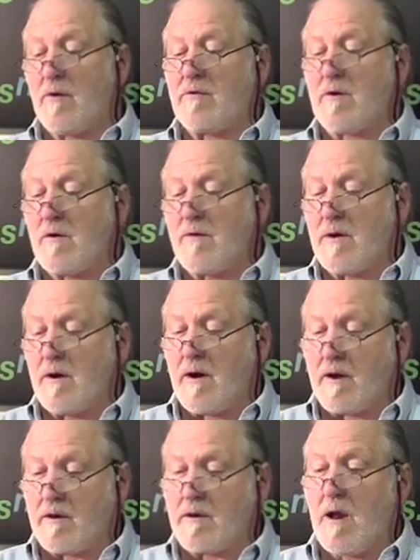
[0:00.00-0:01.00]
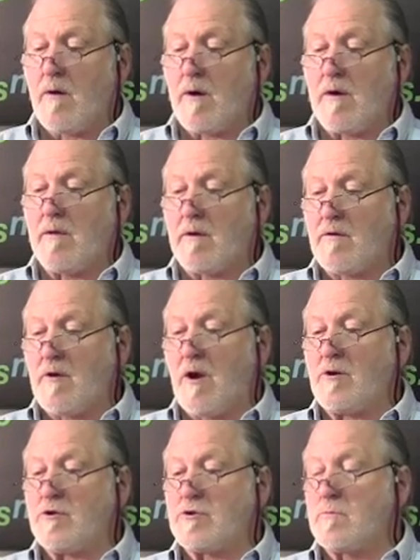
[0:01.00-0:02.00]
this overnight knowing the
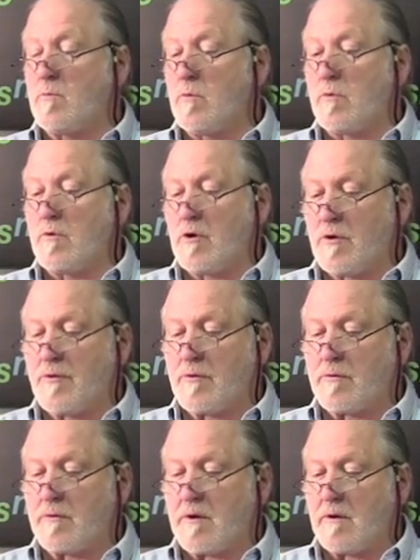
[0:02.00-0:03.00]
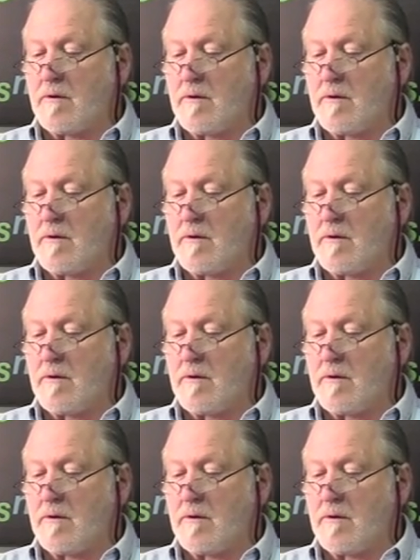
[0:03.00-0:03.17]
tension will not alter.